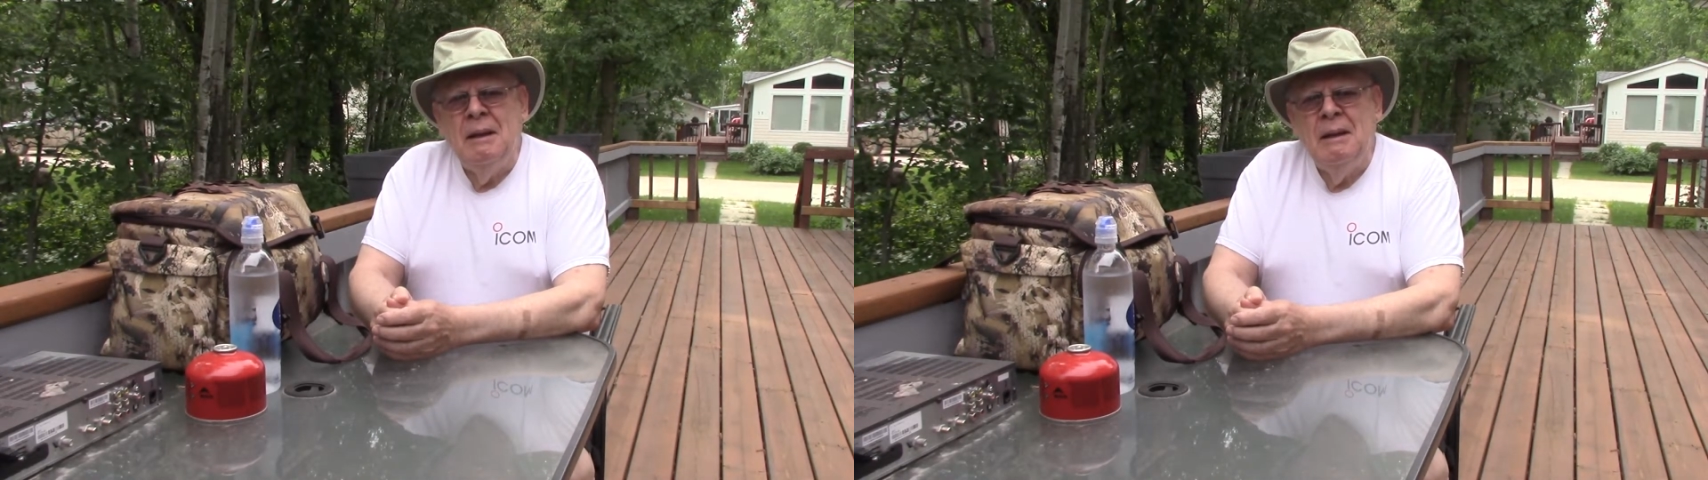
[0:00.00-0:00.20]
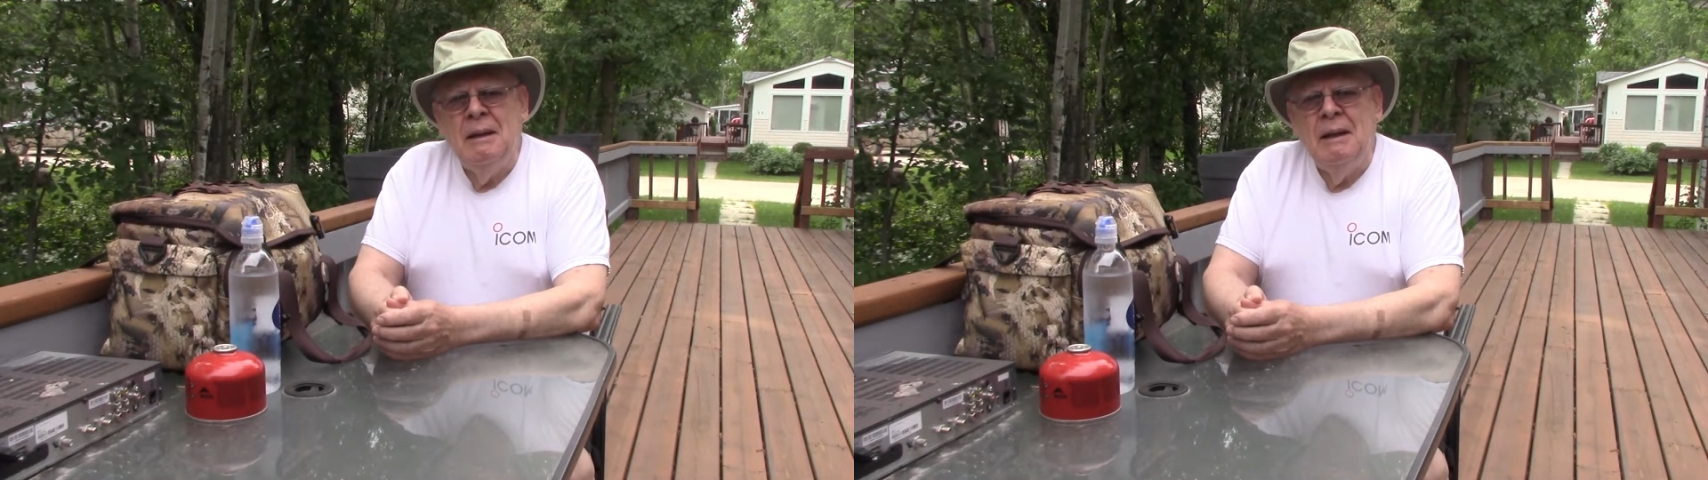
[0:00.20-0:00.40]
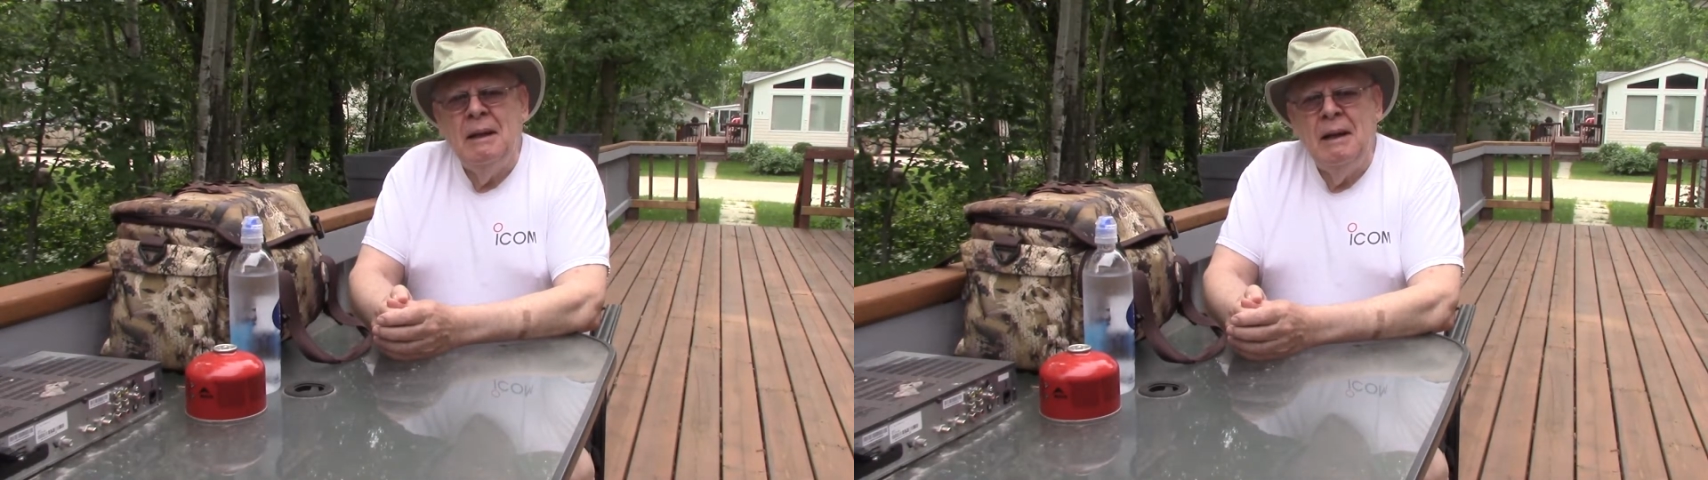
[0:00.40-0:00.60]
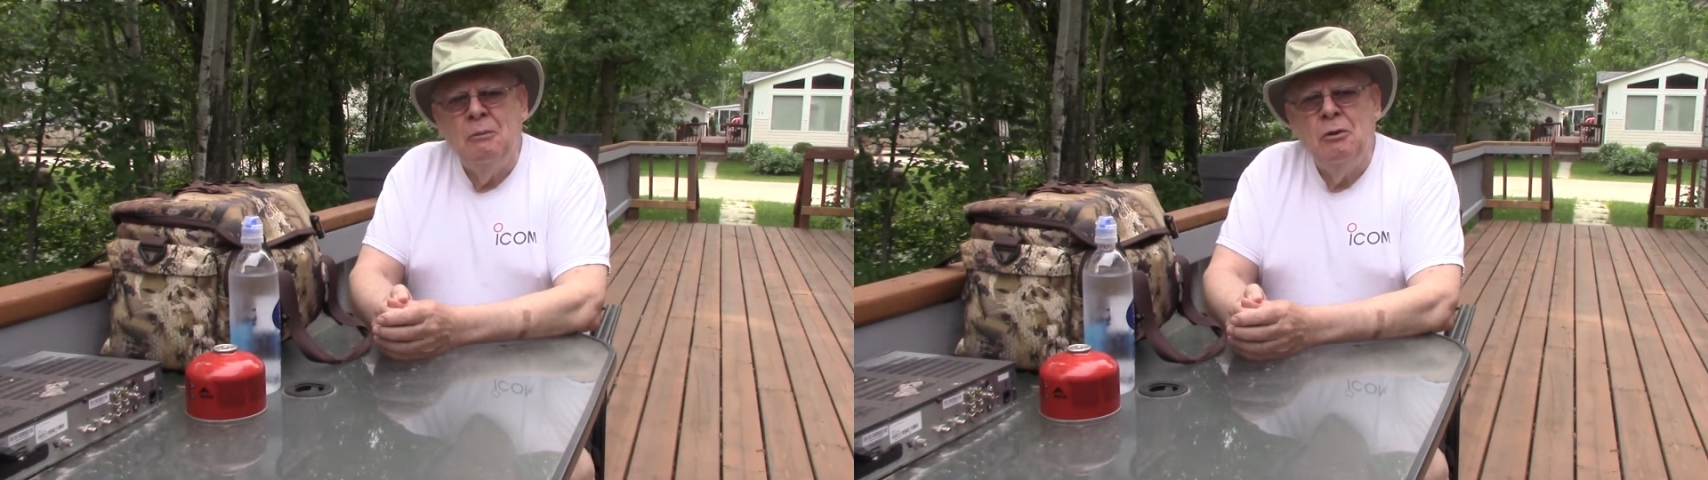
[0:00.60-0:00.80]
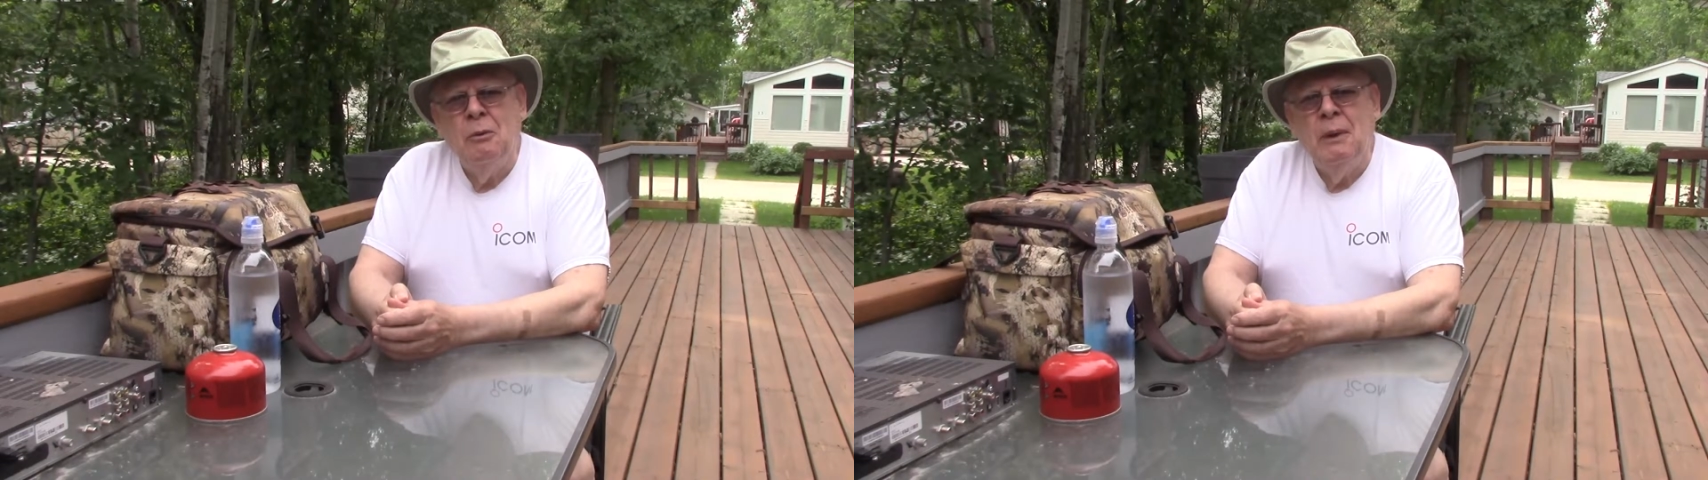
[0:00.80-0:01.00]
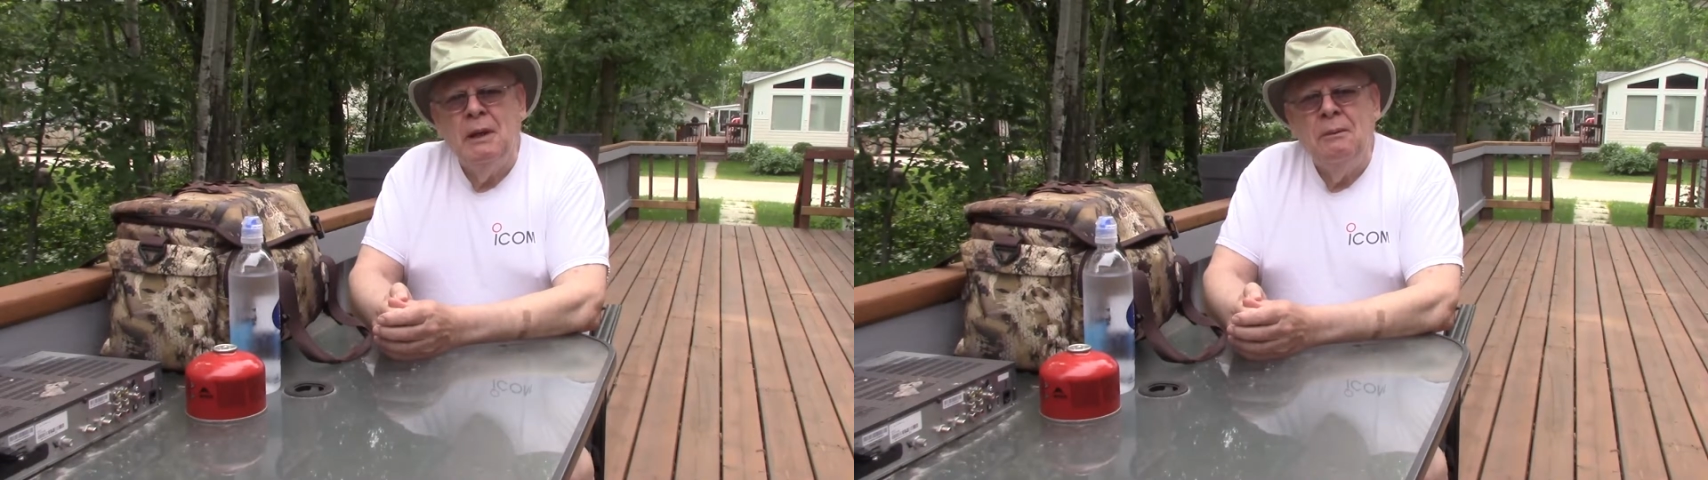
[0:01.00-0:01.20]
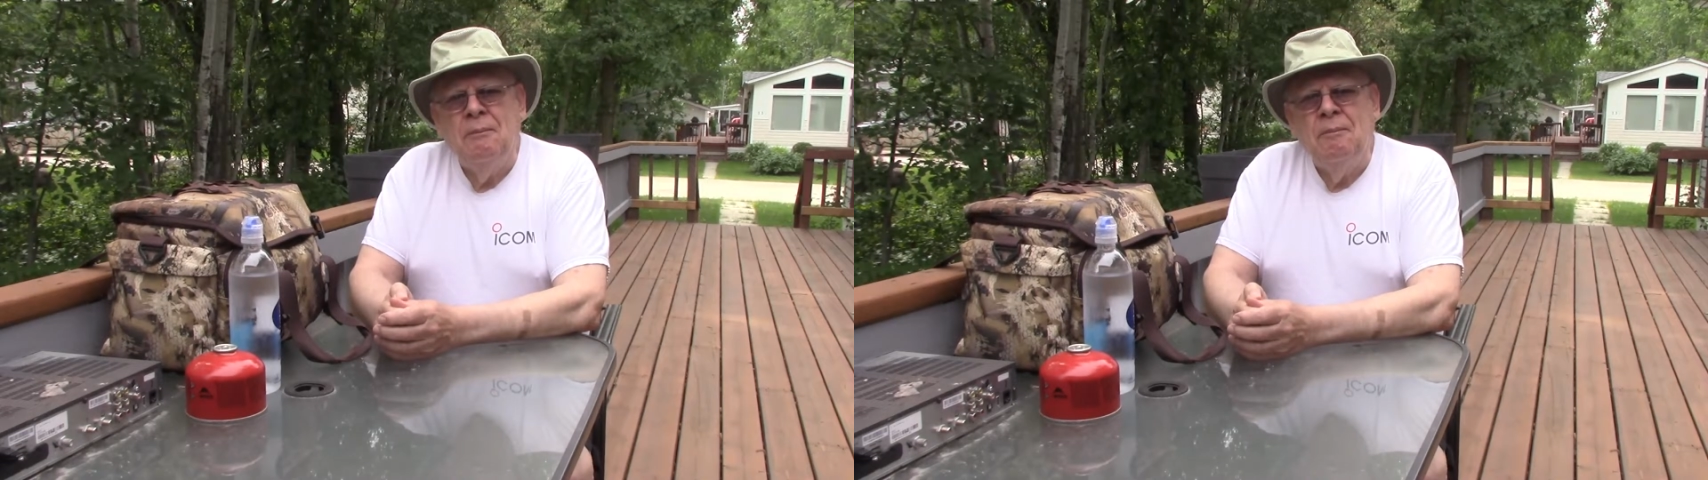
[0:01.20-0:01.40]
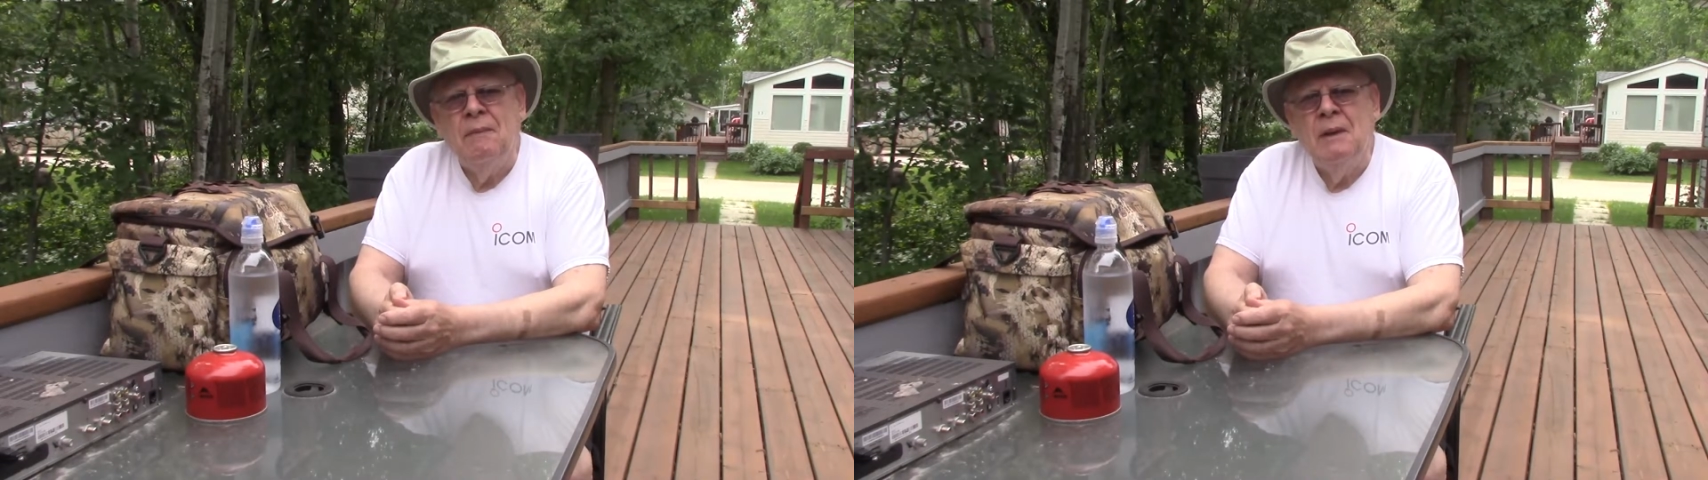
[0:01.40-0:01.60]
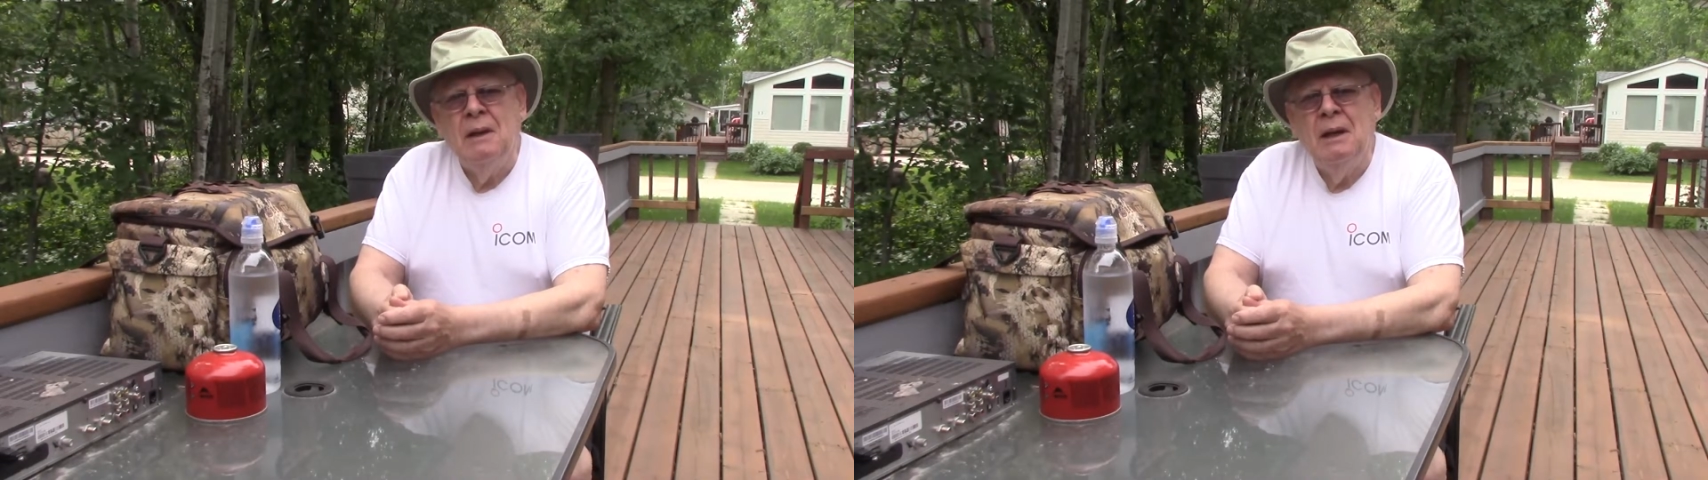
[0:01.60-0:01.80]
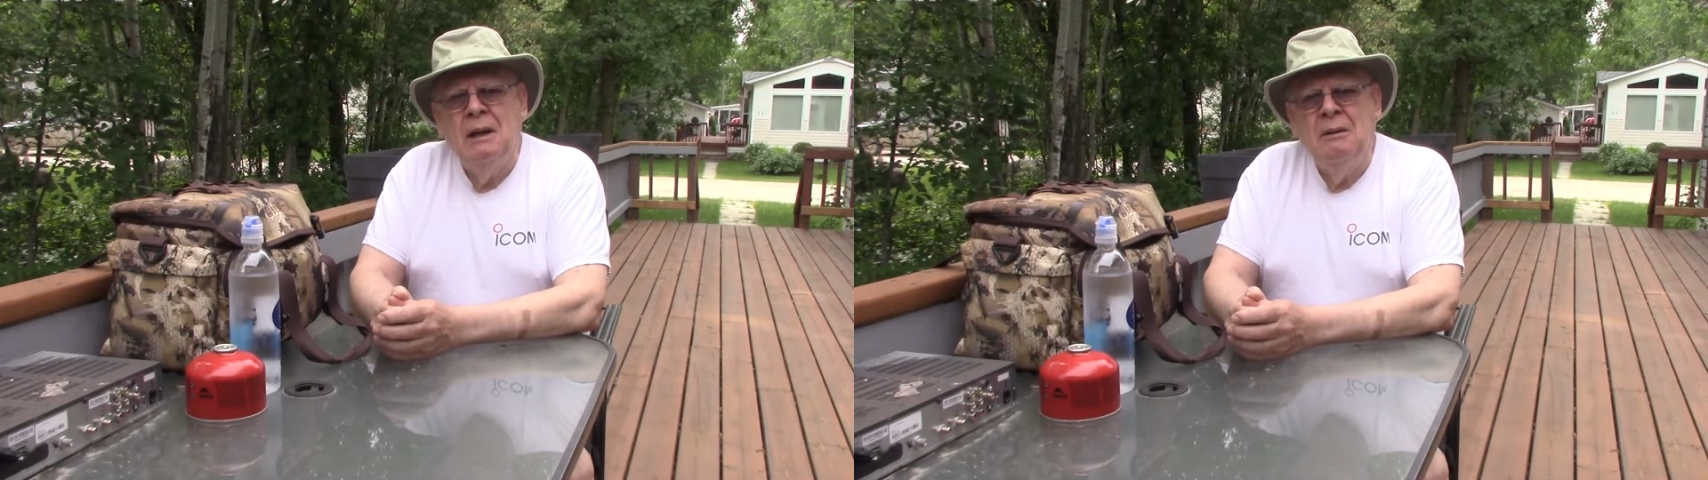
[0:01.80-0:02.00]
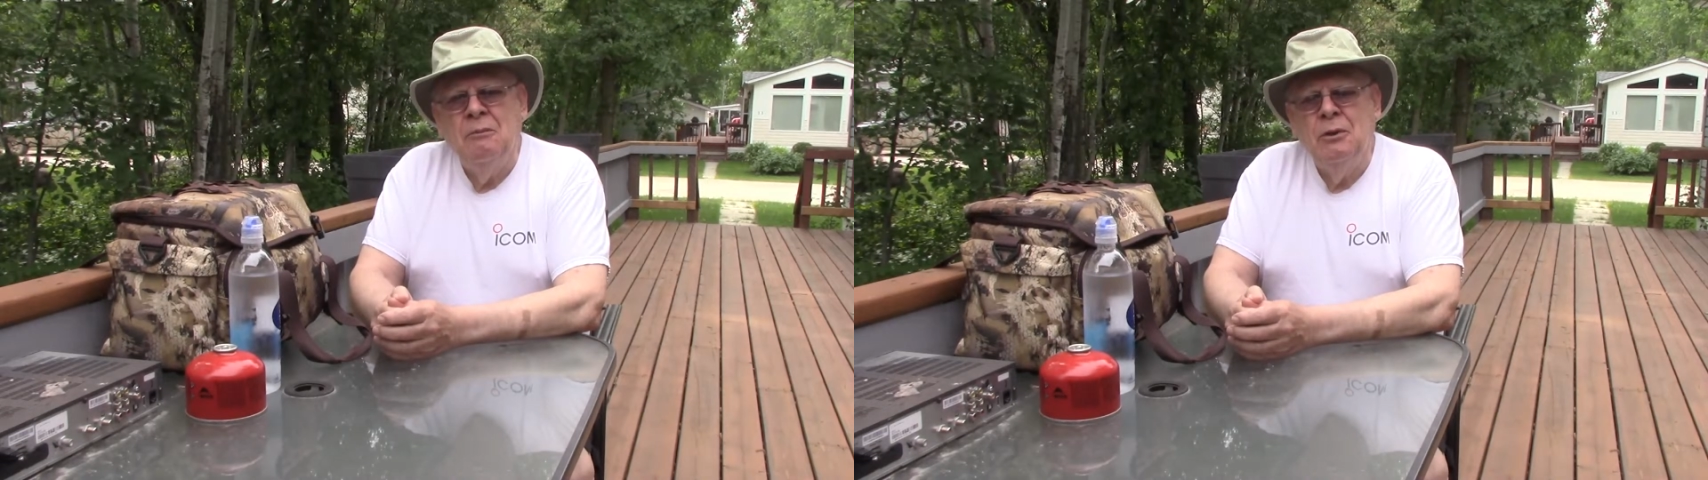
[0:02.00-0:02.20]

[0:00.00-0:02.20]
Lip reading: I was away. I